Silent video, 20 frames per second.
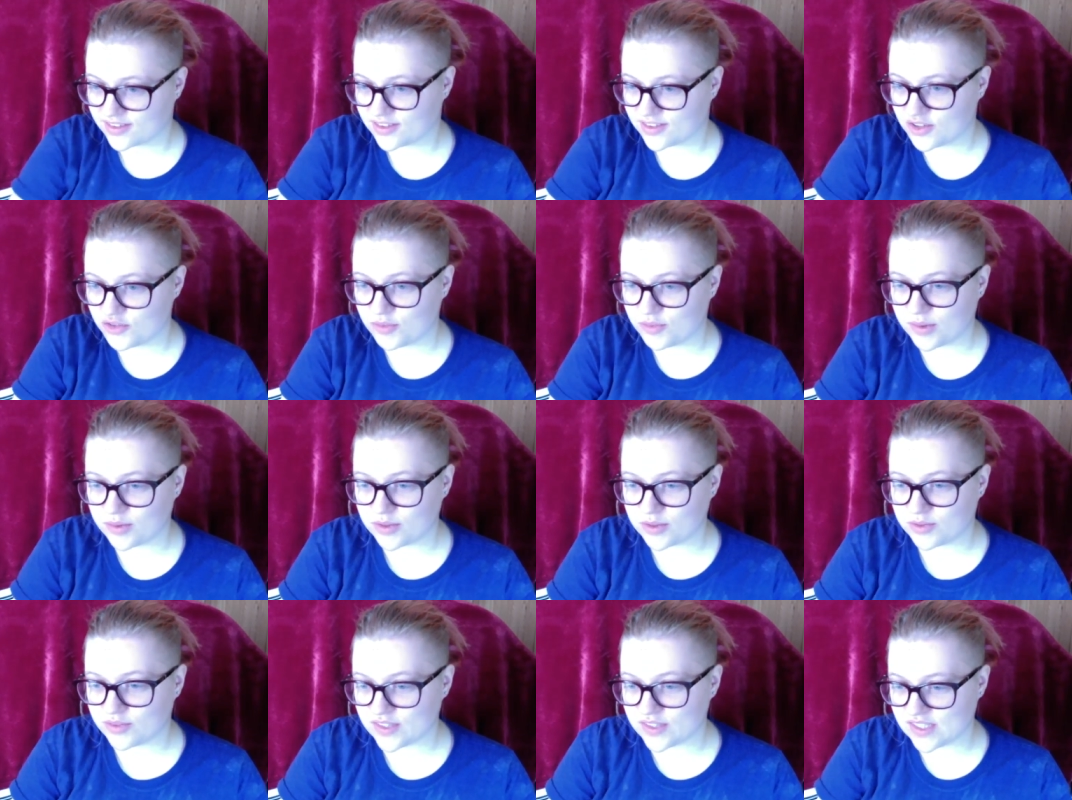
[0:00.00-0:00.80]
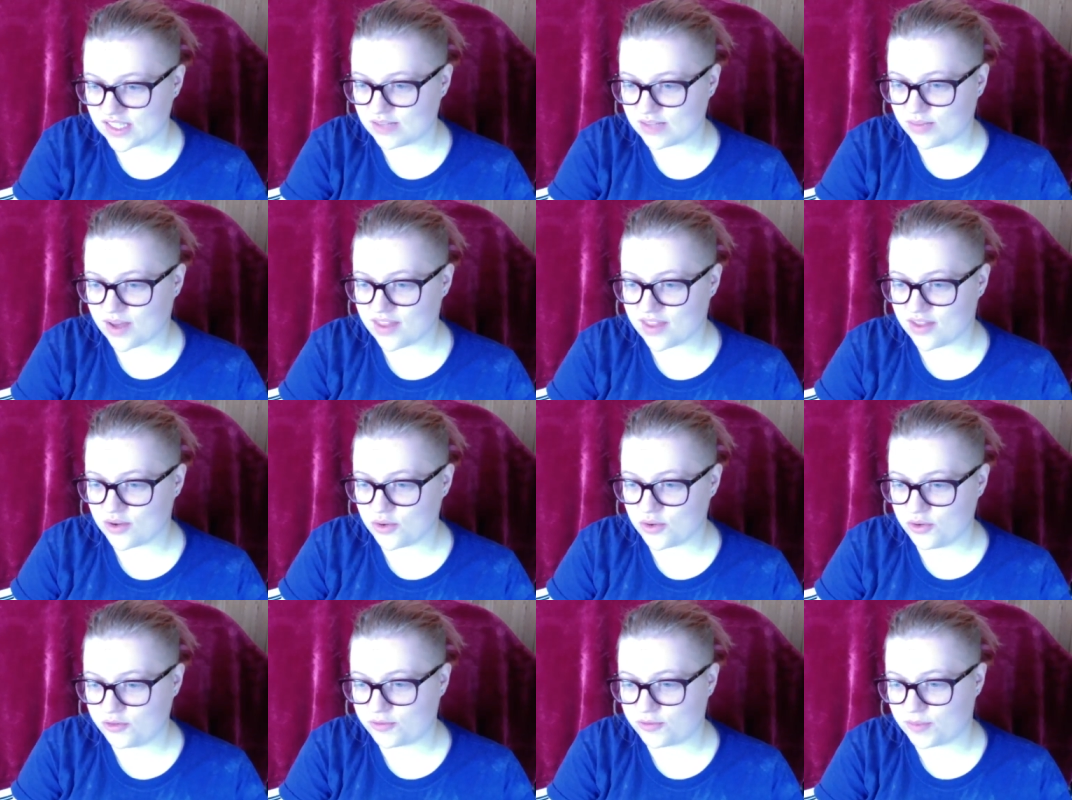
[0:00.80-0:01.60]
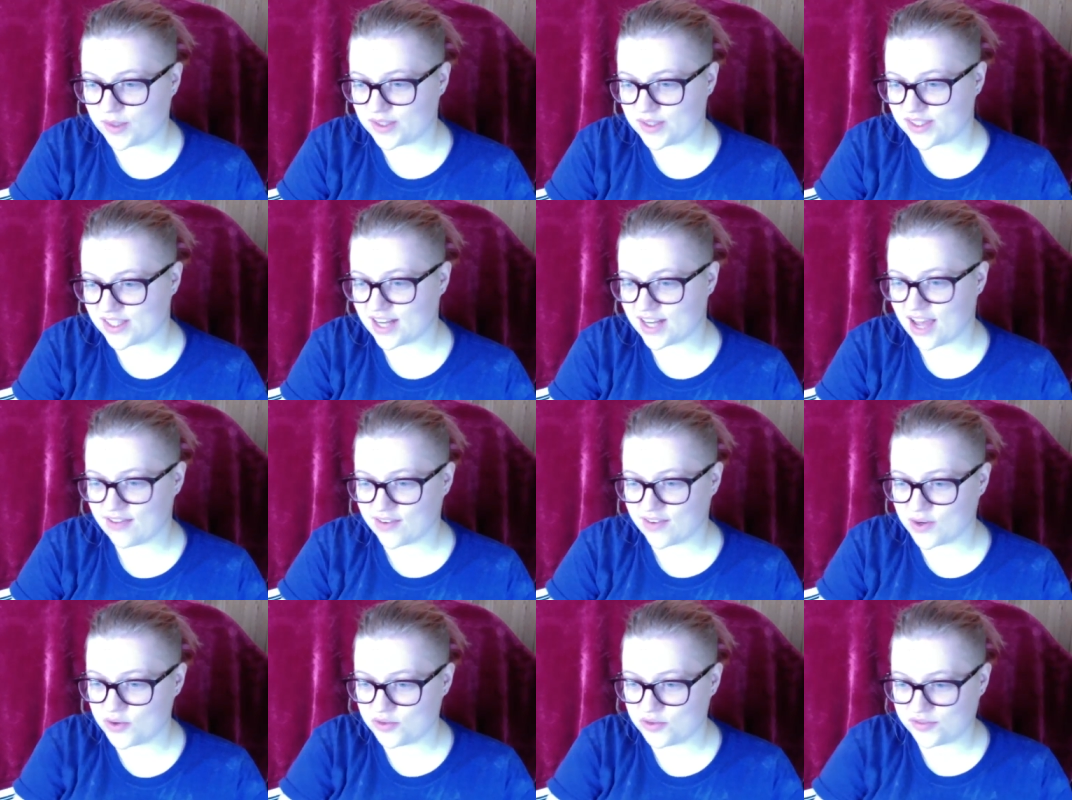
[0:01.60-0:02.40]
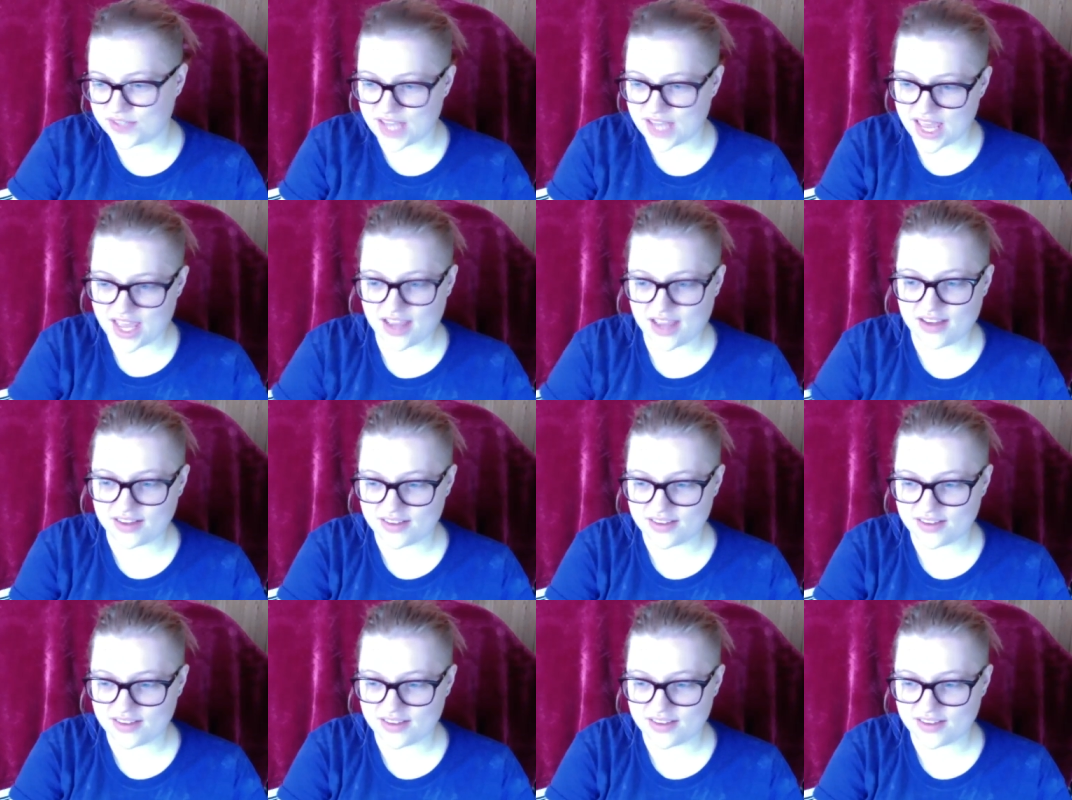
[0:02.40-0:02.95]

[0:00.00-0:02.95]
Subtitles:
You've been visited by the oof person. Have an oof day.